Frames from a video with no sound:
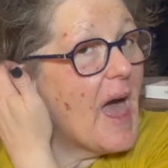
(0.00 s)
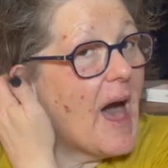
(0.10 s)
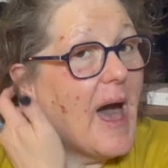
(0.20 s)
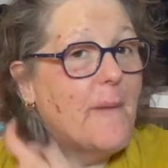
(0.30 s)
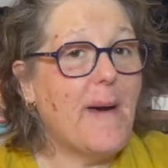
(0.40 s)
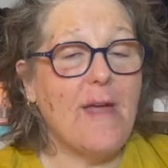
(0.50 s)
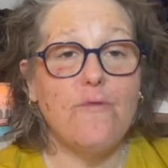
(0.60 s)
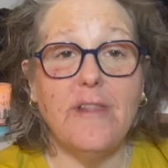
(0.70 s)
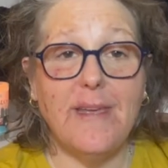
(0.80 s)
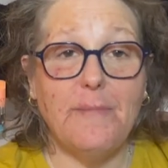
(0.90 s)
Um, I
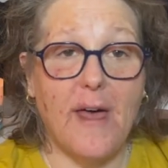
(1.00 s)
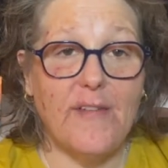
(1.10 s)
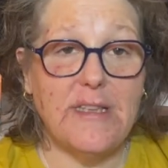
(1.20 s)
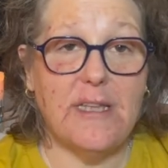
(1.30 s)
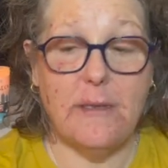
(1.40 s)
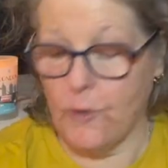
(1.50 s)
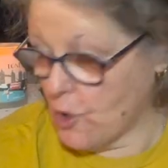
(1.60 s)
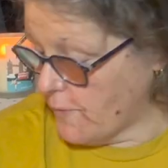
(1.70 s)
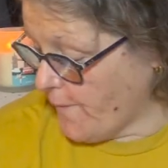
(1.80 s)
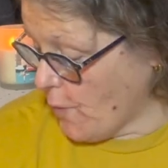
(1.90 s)
really am loving
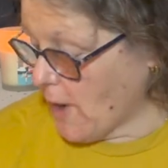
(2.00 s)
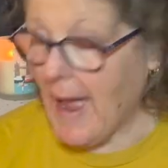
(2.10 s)
Temu for